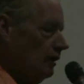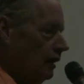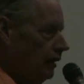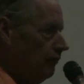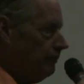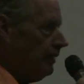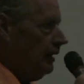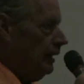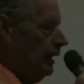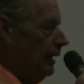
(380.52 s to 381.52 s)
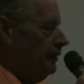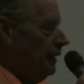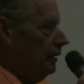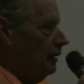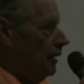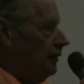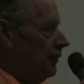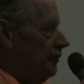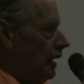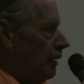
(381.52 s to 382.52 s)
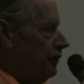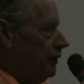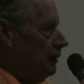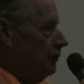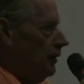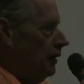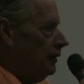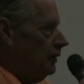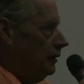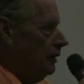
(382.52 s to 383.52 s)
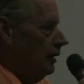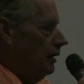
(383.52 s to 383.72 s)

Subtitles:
And then another African-American